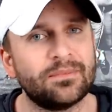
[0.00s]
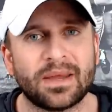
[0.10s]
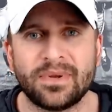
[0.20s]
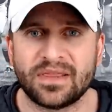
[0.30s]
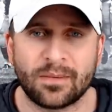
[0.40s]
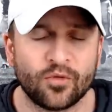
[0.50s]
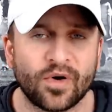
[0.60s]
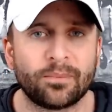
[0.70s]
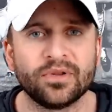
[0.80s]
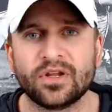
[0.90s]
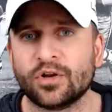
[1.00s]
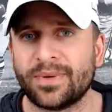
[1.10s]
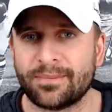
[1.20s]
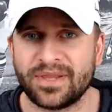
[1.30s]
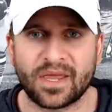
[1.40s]
Maybe they move up a little,
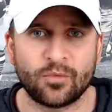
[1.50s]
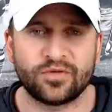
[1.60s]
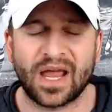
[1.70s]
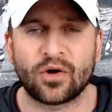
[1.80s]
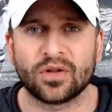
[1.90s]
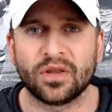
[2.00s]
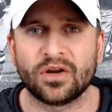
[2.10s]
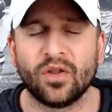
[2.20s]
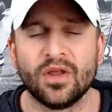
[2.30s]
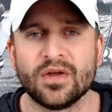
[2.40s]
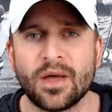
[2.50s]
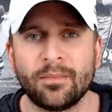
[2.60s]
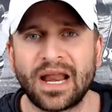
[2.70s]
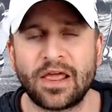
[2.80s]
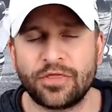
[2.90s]
maybe they move down a little,
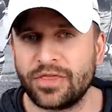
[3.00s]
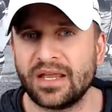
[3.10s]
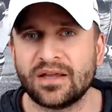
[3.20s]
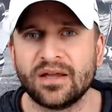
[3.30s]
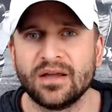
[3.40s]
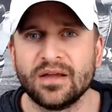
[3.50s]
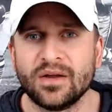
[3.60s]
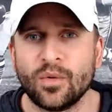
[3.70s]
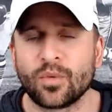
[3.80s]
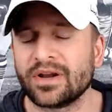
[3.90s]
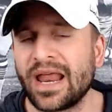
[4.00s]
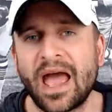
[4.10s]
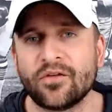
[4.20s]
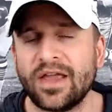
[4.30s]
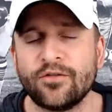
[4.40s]
but I think we're going to
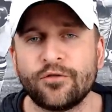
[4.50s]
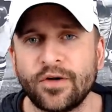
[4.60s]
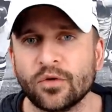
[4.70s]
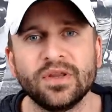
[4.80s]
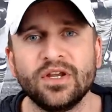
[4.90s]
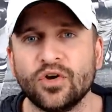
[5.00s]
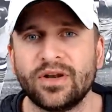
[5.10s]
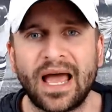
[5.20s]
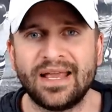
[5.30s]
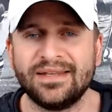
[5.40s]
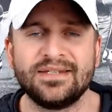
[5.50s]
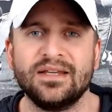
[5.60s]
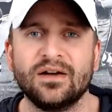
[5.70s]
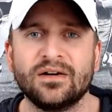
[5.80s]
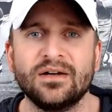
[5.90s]
have a fairly good
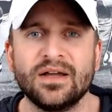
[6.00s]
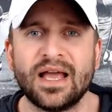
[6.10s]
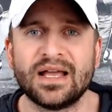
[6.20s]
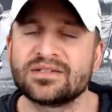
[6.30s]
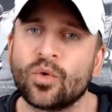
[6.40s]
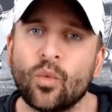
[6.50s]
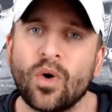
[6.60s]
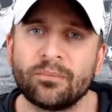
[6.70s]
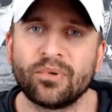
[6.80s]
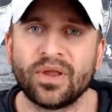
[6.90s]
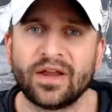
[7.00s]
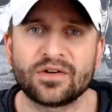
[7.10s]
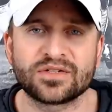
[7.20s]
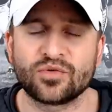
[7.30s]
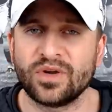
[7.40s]
idea as to what
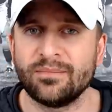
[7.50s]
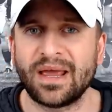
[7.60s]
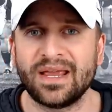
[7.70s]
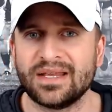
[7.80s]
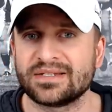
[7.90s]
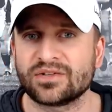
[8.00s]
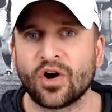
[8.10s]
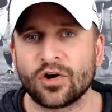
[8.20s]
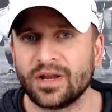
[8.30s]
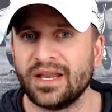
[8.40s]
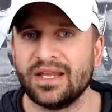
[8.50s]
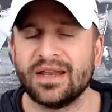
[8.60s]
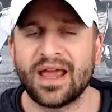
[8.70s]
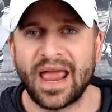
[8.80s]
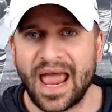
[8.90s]
players Green Bay is
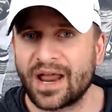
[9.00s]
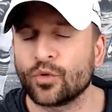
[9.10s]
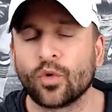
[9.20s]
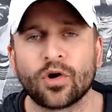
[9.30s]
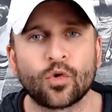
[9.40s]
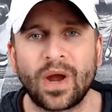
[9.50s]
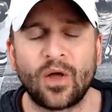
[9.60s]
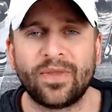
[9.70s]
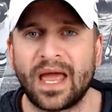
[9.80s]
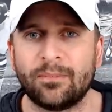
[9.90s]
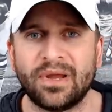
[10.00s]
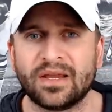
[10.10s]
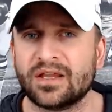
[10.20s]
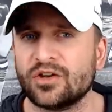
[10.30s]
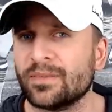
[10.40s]
targeting at or around that
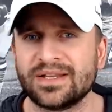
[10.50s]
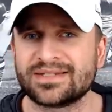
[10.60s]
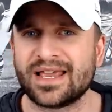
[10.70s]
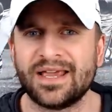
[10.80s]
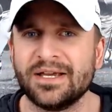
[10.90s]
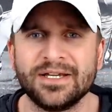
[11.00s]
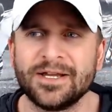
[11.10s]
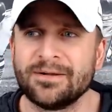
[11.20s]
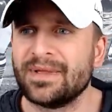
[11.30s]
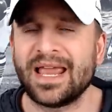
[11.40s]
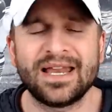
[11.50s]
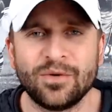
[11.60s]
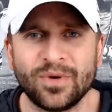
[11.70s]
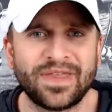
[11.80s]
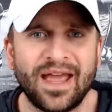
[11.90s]
pick. And you might say, Andy,
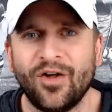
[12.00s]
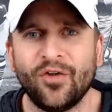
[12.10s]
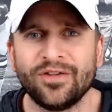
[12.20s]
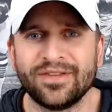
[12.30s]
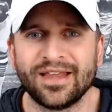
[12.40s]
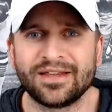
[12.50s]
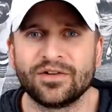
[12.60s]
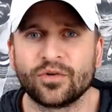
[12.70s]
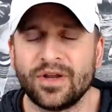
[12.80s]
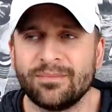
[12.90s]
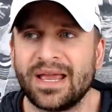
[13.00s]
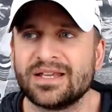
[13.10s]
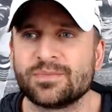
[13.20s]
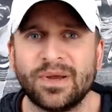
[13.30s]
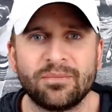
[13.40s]
what the hell? Like, Green
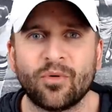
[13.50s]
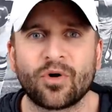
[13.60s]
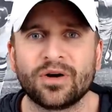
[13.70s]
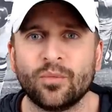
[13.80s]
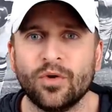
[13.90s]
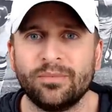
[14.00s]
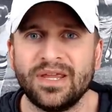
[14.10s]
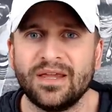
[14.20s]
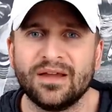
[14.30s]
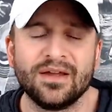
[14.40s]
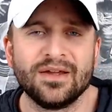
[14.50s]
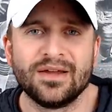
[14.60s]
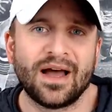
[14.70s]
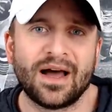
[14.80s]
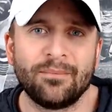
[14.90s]
Bay's big board will be
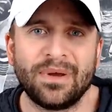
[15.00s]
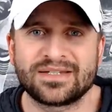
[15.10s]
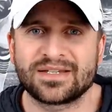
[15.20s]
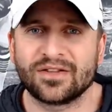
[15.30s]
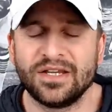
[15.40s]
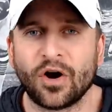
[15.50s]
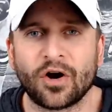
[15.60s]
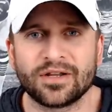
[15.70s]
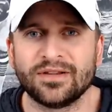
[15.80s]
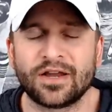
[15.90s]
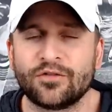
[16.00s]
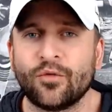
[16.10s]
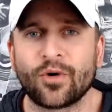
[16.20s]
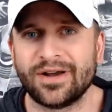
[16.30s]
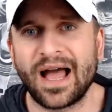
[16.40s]
basically guarded like
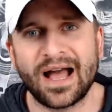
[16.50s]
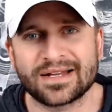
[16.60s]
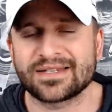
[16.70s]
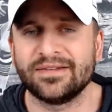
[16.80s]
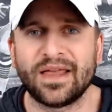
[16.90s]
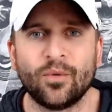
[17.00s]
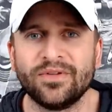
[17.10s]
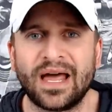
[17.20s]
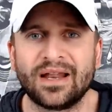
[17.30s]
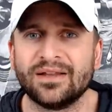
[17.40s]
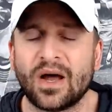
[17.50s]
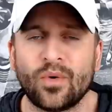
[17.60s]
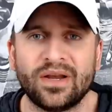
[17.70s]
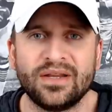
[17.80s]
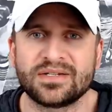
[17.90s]
Fort Knox, and they will not allow
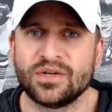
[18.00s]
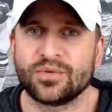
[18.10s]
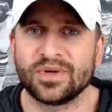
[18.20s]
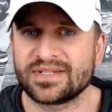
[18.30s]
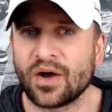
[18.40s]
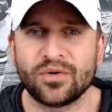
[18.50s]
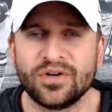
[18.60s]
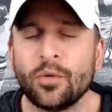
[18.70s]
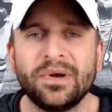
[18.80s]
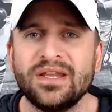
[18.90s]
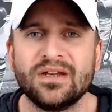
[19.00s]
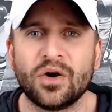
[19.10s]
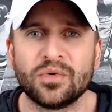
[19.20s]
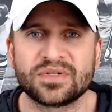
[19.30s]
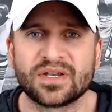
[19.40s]
any secrets out. Nobody
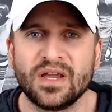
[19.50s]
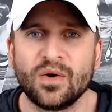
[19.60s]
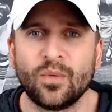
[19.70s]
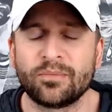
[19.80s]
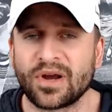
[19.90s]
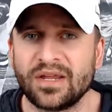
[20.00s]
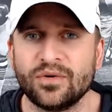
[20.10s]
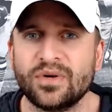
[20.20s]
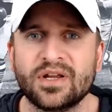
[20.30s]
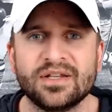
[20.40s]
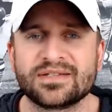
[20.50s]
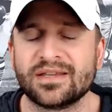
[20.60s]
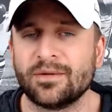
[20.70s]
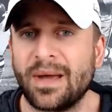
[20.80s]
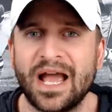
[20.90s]
knows what Brian Gutekunst
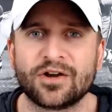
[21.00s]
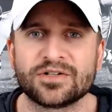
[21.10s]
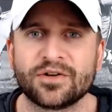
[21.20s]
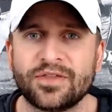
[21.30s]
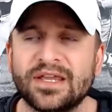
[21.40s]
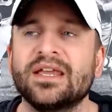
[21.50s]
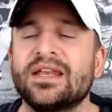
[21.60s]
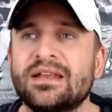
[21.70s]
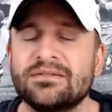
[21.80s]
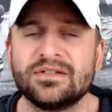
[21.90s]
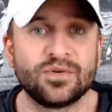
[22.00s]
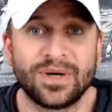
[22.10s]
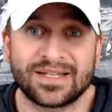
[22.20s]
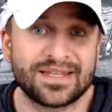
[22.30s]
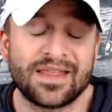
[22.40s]
and the Packers are thinking. And to an
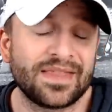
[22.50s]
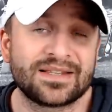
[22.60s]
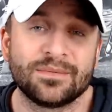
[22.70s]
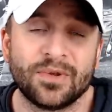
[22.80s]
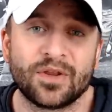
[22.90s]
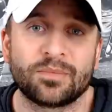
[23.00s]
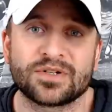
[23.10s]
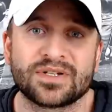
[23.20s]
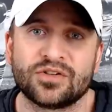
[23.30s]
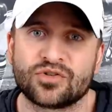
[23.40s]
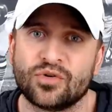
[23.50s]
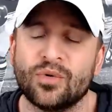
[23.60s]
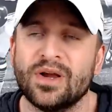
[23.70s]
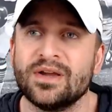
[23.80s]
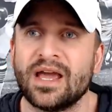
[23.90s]
extent, that's 1,000,000%
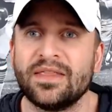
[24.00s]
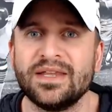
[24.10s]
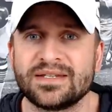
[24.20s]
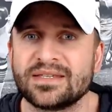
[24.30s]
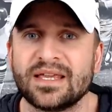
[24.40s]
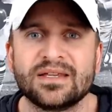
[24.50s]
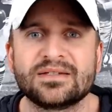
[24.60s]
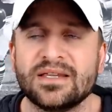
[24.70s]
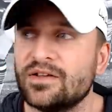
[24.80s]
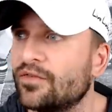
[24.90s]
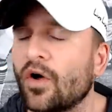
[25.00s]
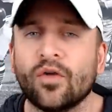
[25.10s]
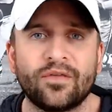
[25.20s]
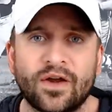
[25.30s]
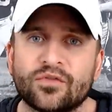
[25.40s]
true. And these things
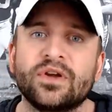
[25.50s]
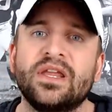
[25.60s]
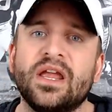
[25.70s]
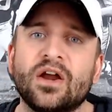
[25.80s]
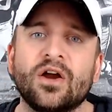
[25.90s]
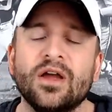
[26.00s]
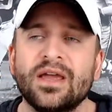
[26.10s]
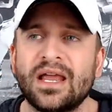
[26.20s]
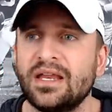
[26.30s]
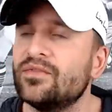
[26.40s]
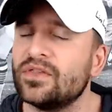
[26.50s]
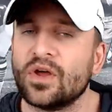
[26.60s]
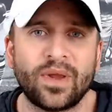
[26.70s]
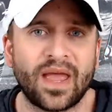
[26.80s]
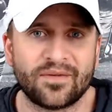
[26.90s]
evolve every year. And even
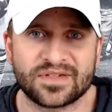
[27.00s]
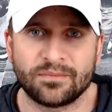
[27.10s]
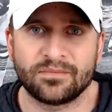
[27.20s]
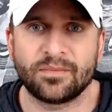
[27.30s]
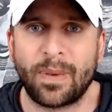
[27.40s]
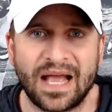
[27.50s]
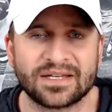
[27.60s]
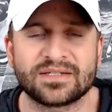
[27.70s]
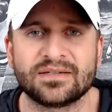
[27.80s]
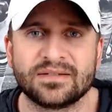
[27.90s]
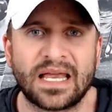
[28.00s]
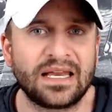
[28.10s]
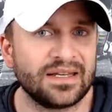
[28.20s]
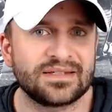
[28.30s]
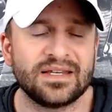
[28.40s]
though we have some past
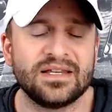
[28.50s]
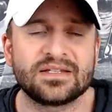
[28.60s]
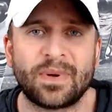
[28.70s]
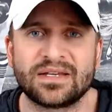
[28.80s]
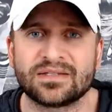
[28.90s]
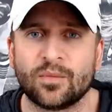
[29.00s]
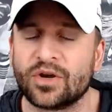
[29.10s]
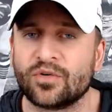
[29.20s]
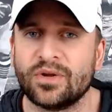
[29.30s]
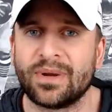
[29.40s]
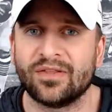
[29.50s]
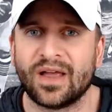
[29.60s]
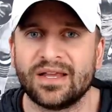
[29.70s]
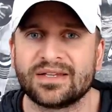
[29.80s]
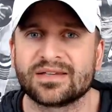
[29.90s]
tendencies based on what Green Bay
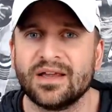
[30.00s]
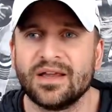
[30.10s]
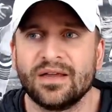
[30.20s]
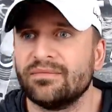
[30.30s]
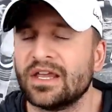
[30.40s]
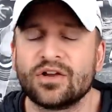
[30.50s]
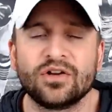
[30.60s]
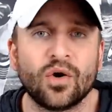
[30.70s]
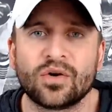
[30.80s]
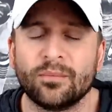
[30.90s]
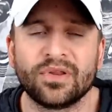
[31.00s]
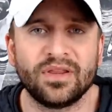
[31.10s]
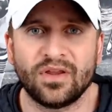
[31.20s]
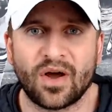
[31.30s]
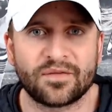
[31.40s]
likes, they could go
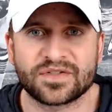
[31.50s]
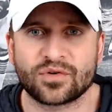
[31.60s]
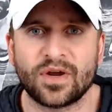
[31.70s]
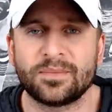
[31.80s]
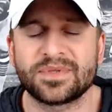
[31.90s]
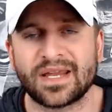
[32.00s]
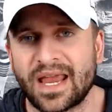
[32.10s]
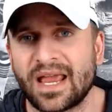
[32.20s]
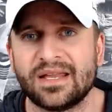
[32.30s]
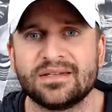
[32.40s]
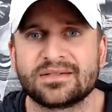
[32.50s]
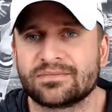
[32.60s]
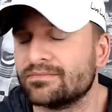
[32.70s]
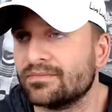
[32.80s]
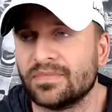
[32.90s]
completely off script, and
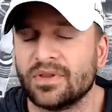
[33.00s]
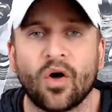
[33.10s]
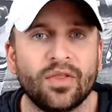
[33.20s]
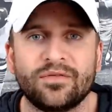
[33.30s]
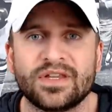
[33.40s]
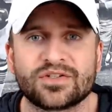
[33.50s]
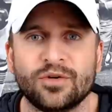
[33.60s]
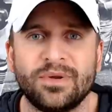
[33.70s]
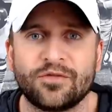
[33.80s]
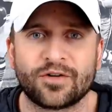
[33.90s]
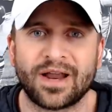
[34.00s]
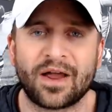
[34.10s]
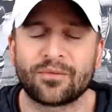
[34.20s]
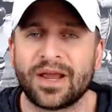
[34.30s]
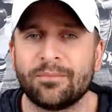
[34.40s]
all of this could be for
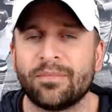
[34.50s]
naught, right?